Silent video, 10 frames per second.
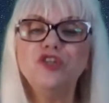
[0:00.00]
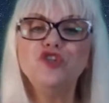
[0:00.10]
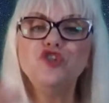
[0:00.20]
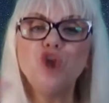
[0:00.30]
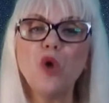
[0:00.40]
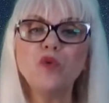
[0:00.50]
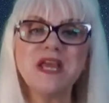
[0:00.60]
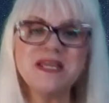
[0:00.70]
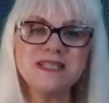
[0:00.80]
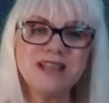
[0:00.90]
Don't
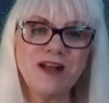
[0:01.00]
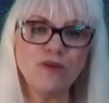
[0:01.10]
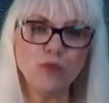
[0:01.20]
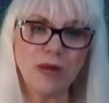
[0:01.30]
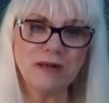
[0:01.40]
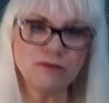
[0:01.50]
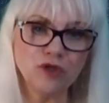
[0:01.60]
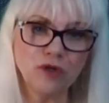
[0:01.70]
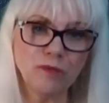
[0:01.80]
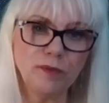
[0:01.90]
get yourself wound
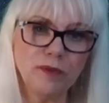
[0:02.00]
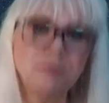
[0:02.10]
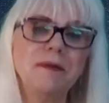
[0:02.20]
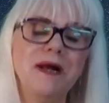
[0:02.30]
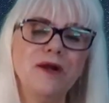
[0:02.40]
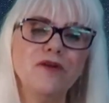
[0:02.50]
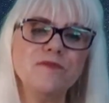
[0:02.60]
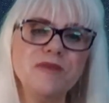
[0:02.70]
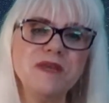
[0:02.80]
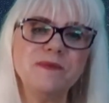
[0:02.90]
up by other
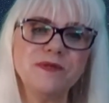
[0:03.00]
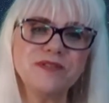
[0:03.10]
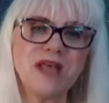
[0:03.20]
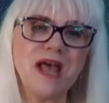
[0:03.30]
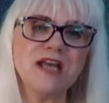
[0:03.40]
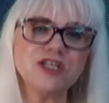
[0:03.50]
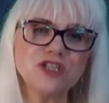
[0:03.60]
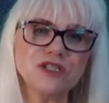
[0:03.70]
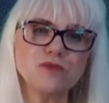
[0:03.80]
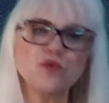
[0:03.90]
people's
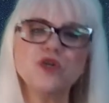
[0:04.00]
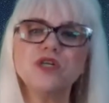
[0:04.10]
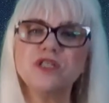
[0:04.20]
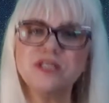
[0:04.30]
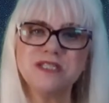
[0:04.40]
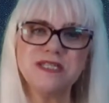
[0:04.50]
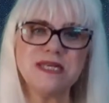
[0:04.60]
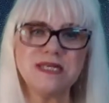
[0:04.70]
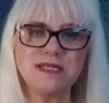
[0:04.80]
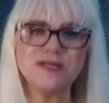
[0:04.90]
actions, words,
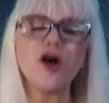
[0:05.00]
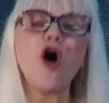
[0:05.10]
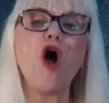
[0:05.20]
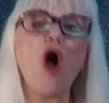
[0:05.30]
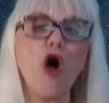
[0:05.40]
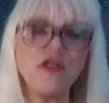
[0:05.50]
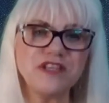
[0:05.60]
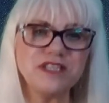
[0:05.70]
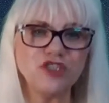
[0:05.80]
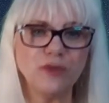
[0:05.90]
deeds, or the
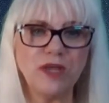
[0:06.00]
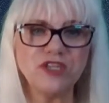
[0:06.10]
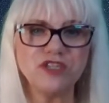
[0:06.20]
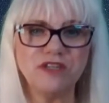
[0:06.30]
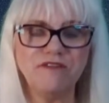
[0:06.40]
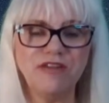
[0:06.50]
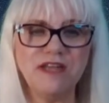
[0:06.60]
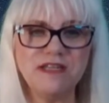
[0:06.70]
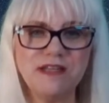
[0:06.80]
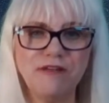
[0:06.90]
situation you find
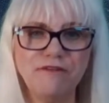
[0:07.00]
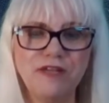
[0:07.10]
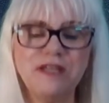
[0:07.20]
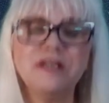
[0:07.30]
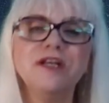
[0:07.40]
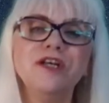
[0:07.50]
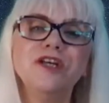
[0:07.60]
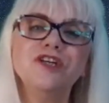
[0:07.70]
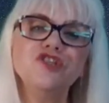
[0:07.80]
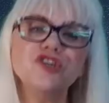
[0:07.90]
yourself in.
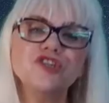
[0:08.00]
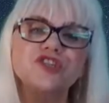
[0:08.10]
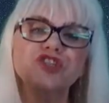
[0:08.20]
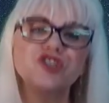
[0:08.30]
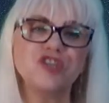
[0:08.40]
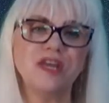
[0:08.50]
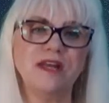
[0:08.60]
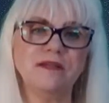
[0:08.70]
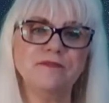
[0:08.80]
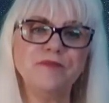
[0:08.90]
Just
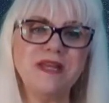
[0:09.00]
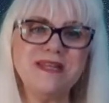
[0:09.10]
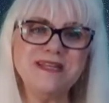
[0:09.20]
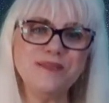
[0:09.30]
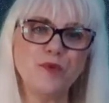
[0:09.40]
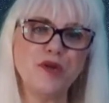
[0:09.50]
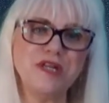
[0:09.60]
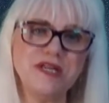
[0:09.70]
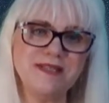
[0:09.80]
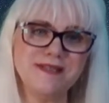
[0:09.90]
chill. It is what
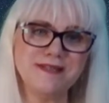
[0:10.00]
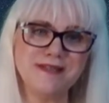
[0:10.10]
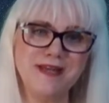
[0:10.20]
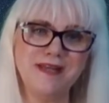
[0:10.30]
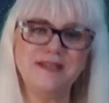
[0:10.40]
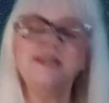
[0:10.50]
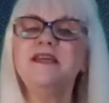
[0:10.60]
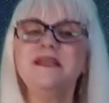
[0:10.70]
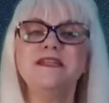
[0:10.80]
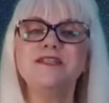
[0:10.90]
it is, isn't it?
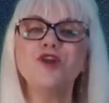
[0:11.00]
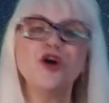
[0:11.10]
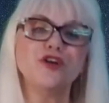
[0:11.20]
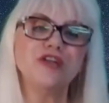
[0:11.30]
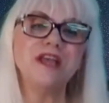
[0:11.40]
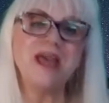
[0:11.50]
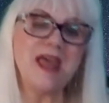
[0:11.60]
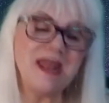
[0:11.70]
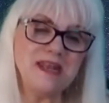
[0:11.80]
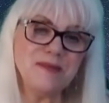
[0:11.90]
And it's not going to get
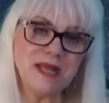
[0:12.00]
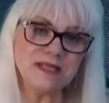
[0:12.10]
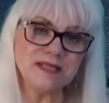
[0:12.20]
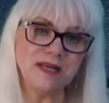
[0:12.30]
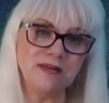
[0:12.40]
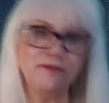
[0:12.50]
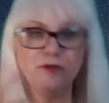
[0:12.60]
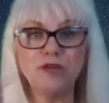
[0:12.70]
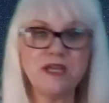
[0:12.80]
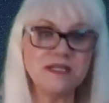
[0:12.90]
any better if you
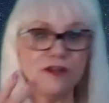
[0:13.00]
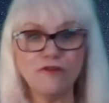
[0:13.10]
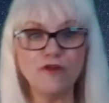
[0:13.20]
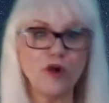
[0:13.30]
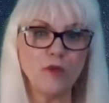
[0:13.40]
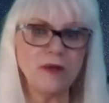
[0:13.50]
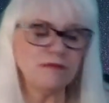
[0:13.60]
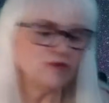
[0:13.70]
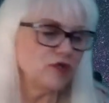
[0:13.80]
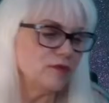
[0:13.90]
get yourself all
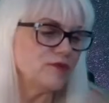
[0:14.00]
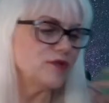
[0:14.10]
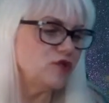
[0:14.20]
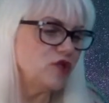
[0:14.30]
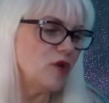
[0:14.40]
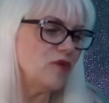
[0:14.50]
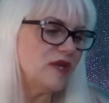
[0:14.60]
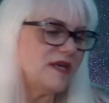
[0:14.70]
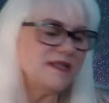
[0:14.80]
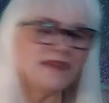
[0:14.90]
wound up. So don't
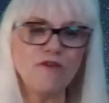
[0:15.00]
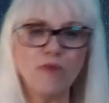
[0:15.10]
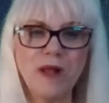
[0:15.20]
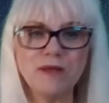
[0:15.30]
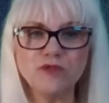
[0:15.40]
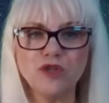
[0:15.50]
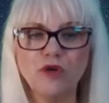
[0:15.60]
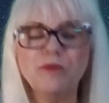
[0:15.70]
get yourself wound up,